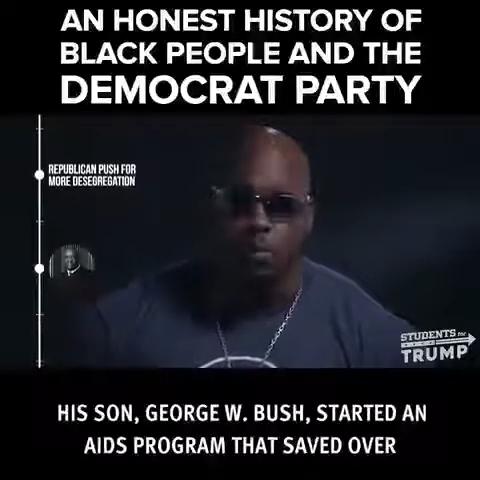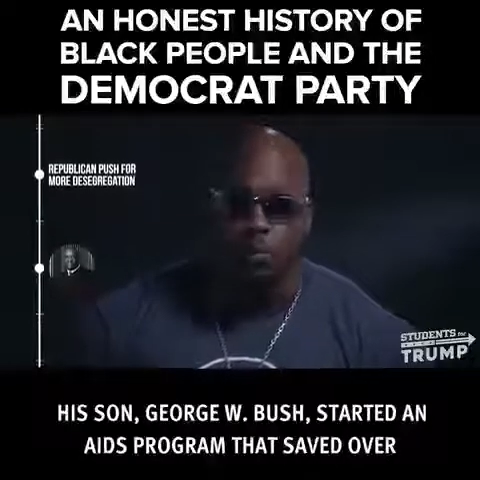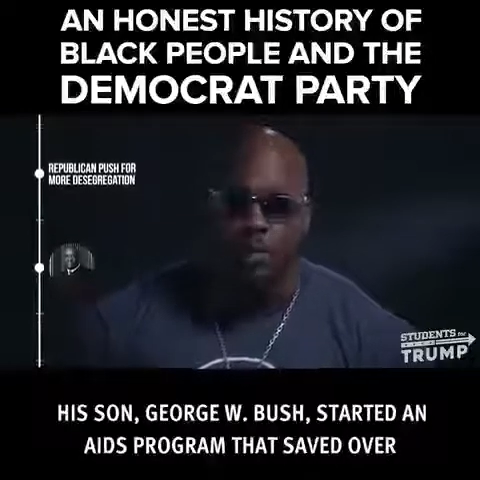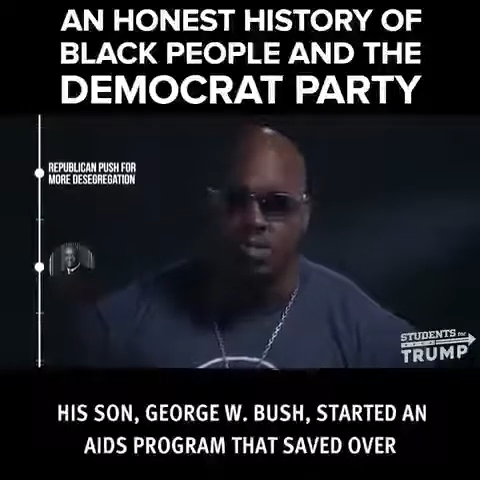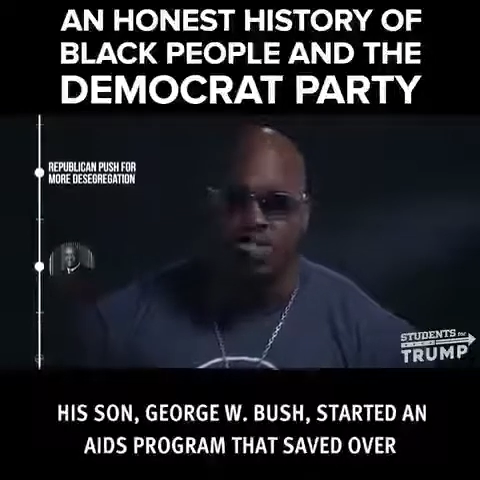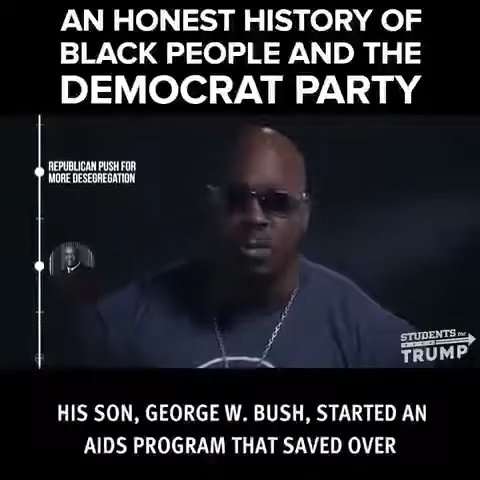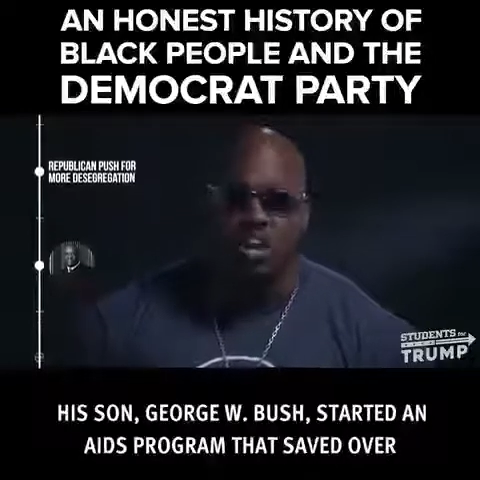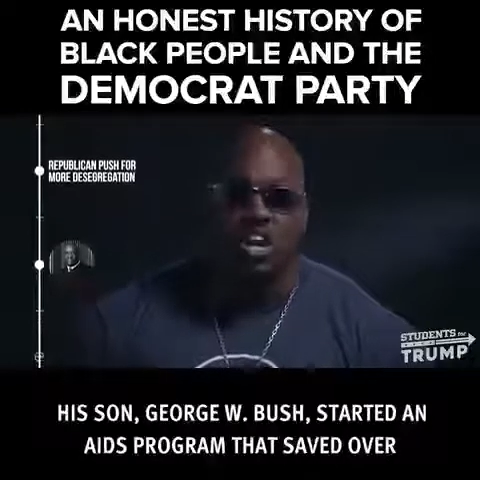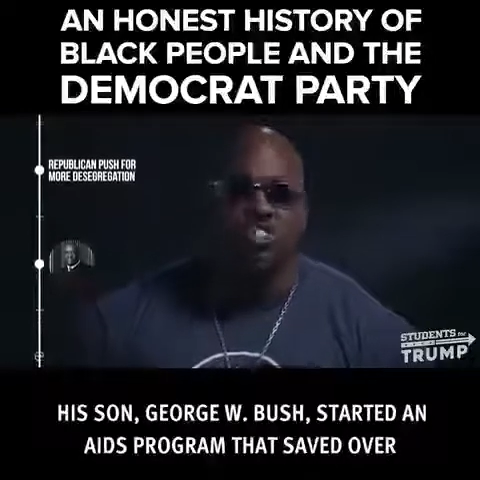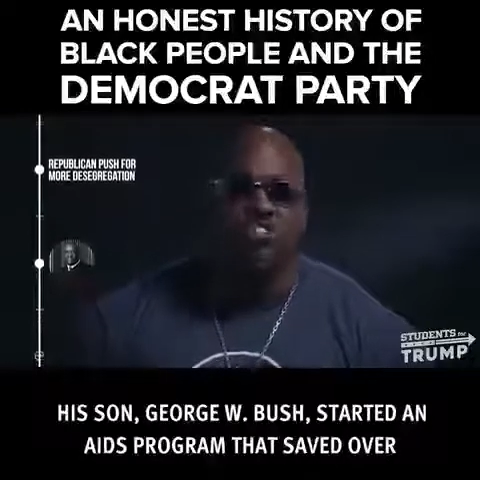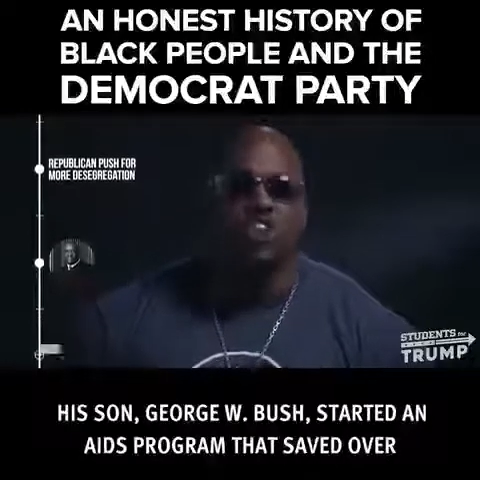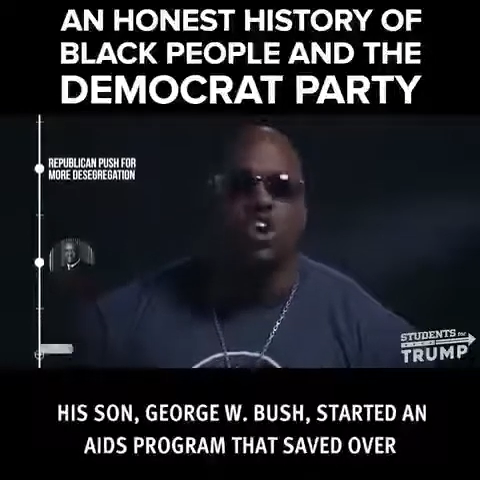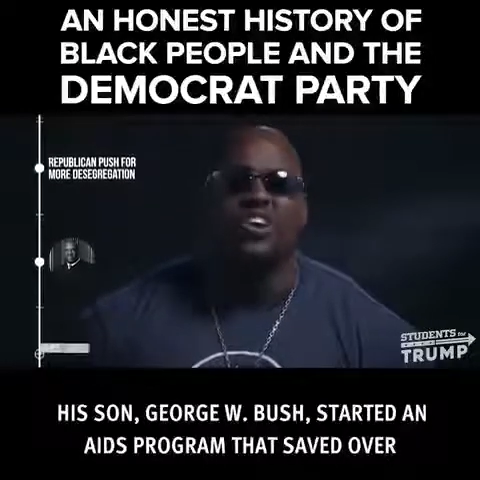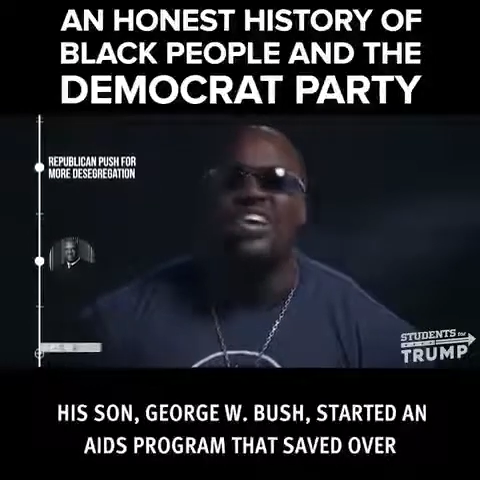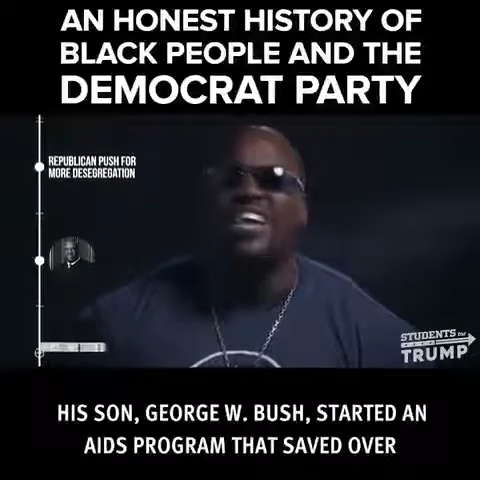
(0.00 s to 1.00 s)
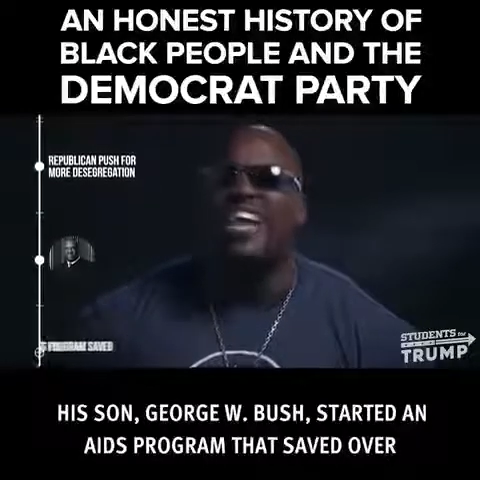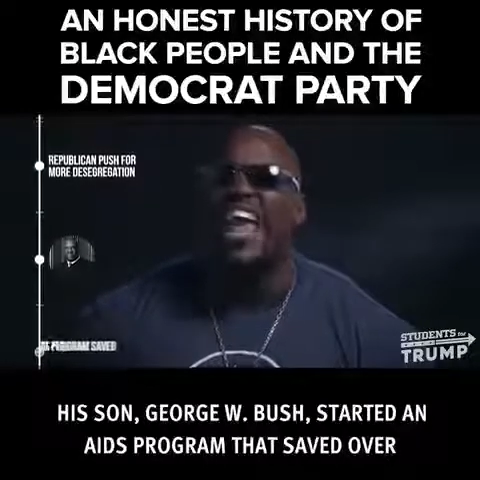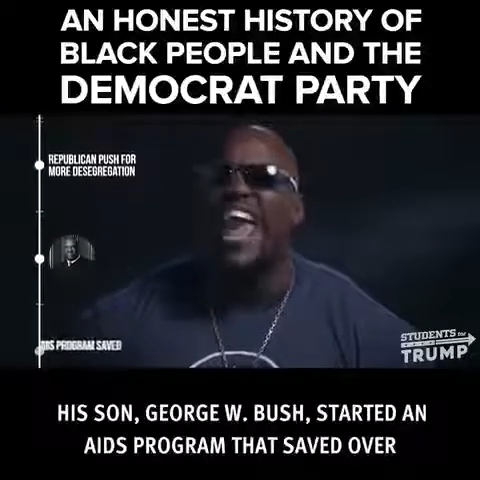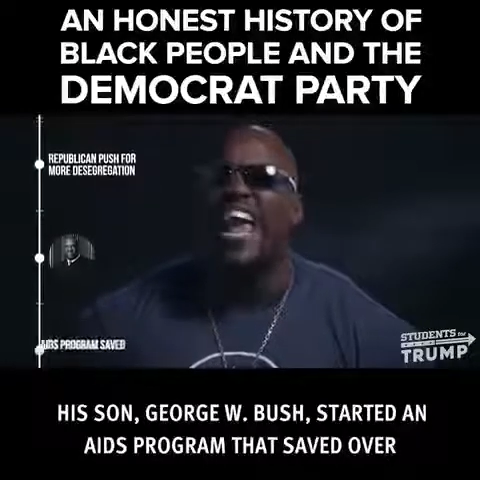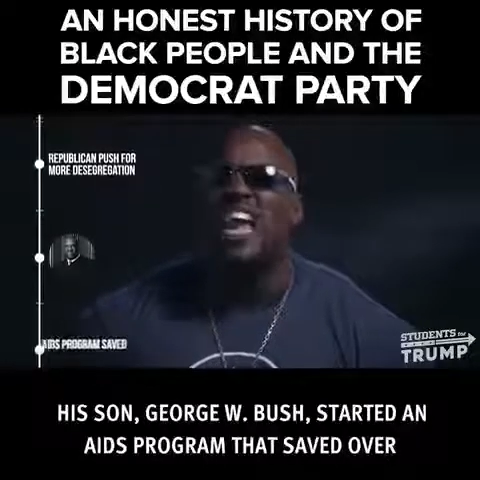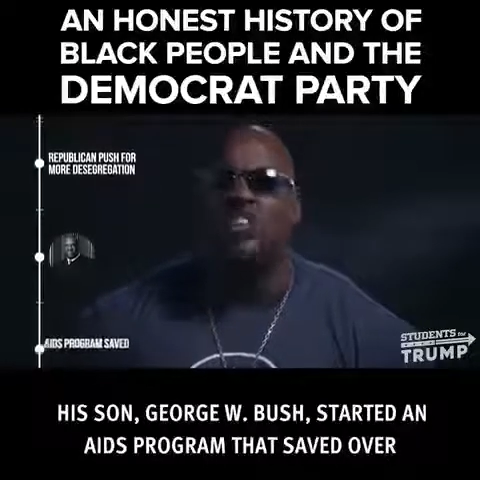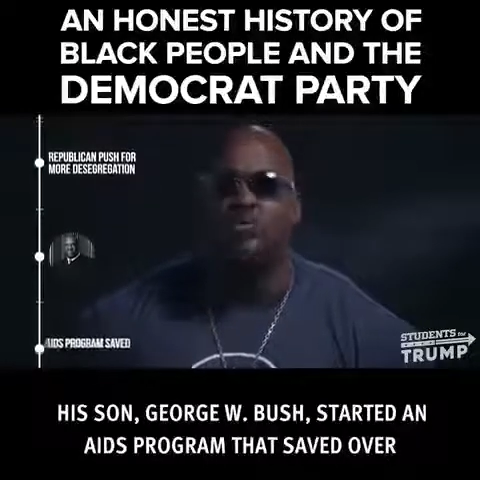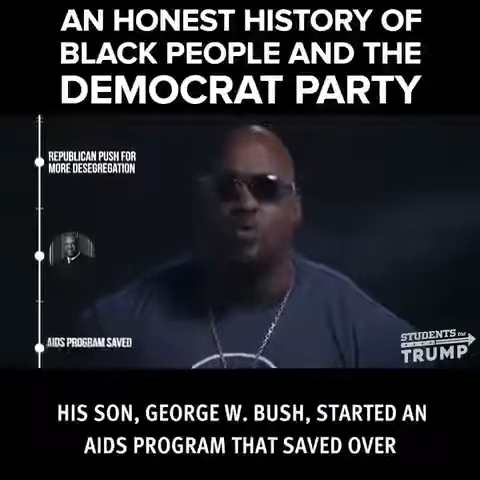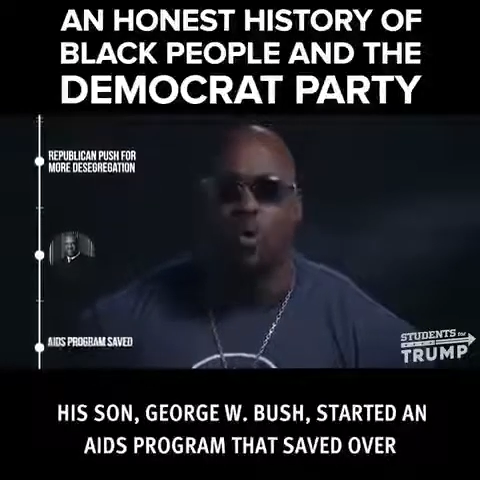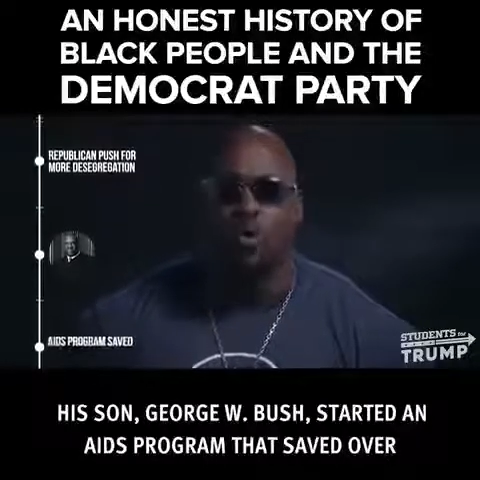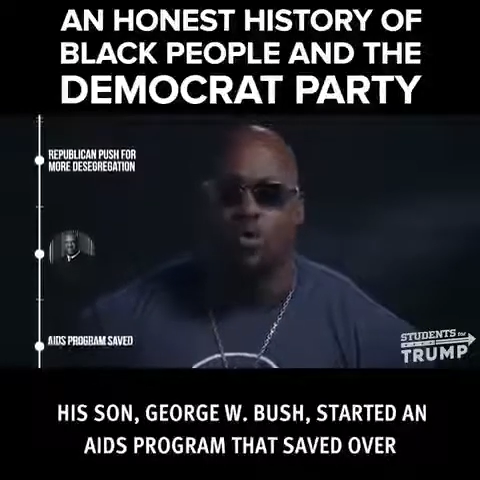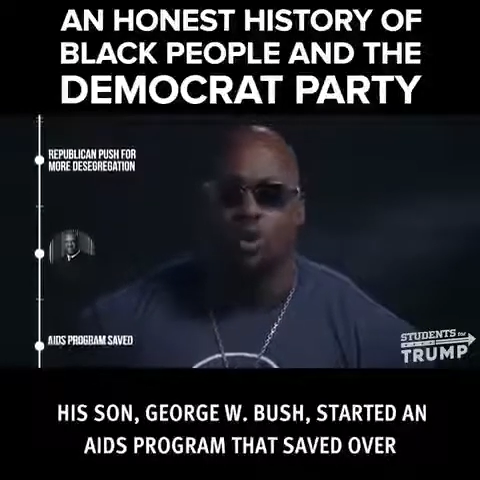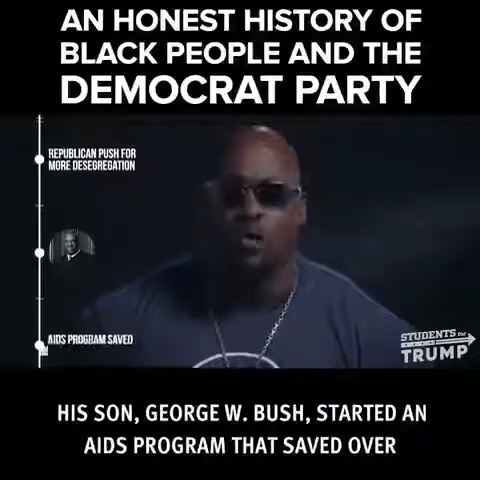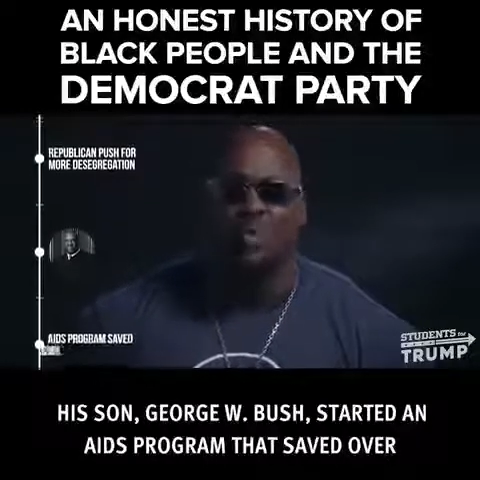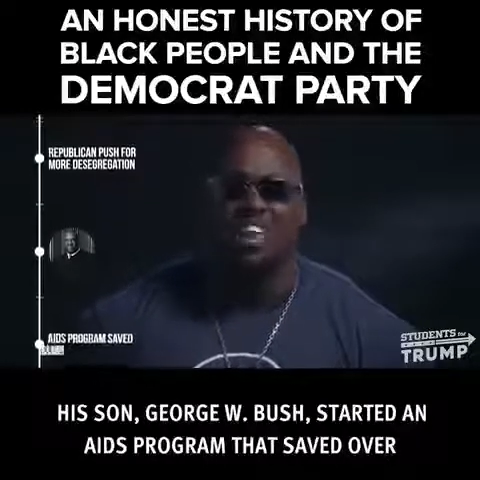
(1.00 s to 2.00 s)
Bush, started an AIDS
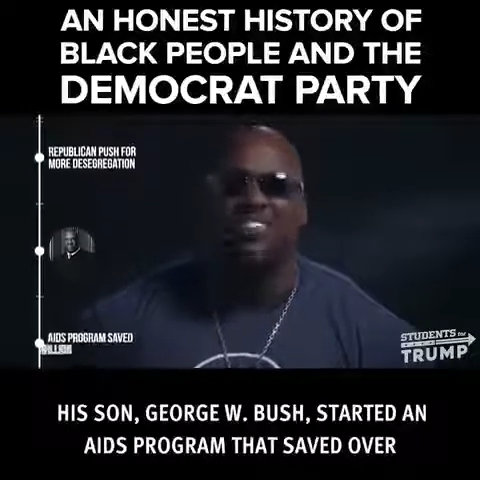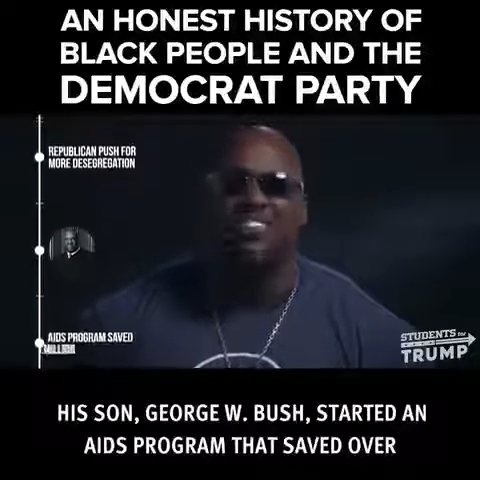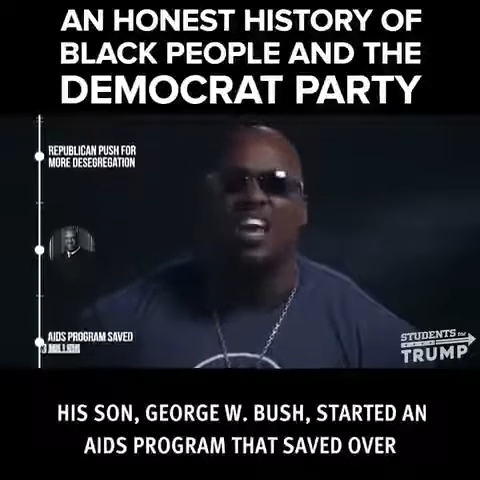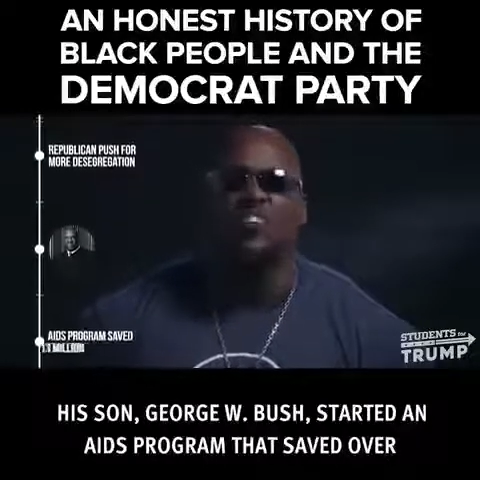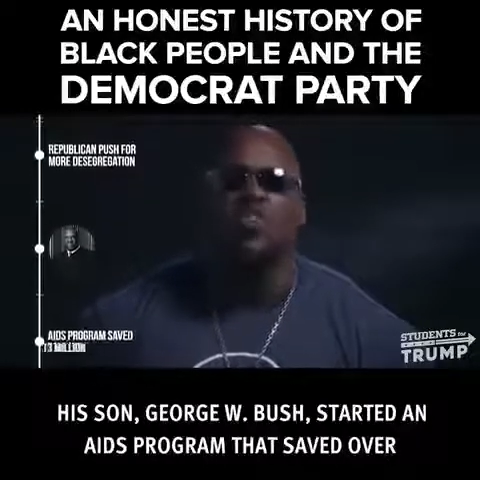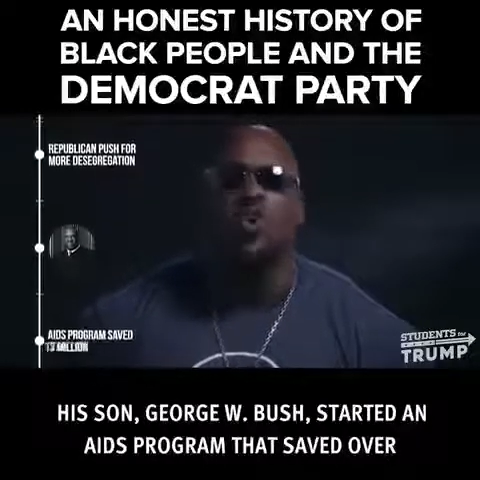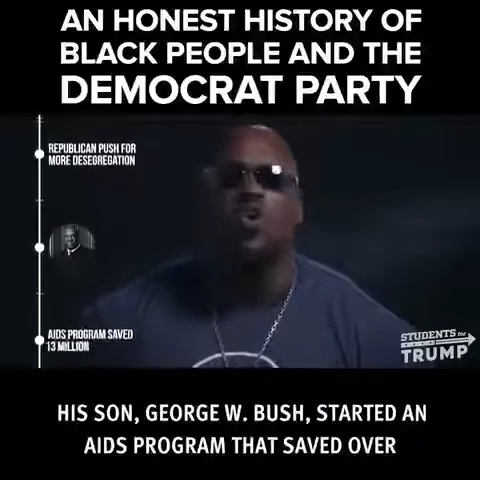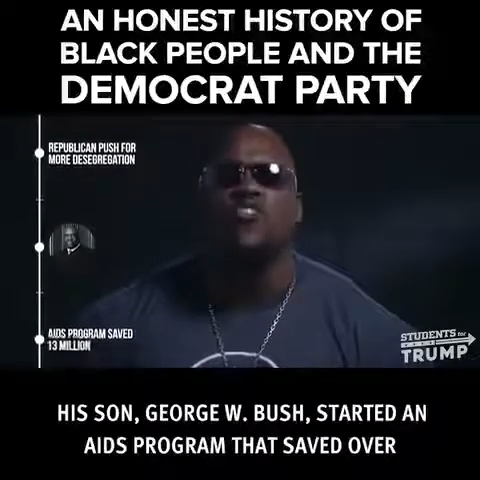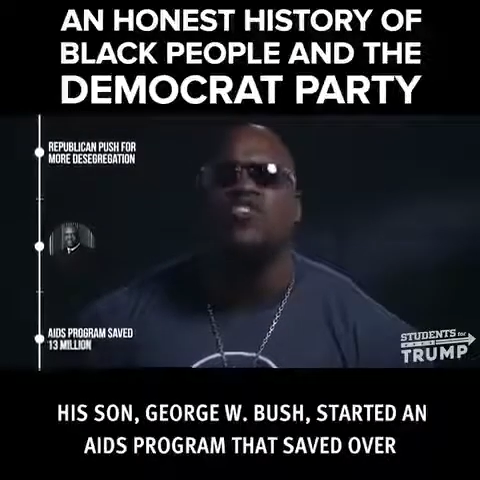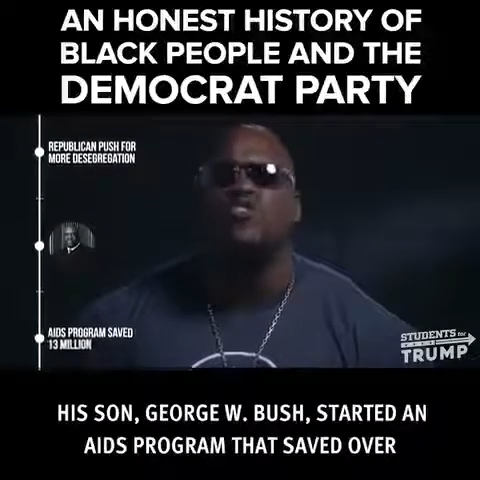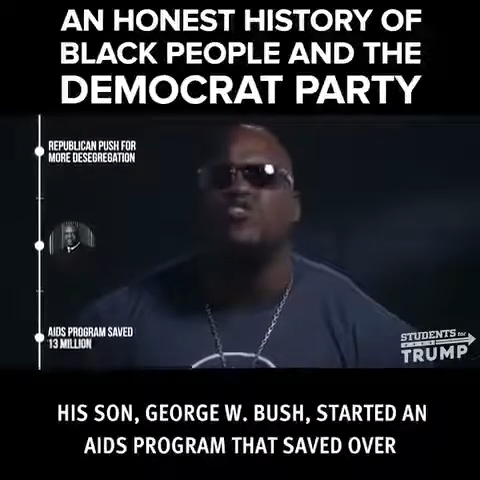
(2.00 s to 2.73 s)
program that saved over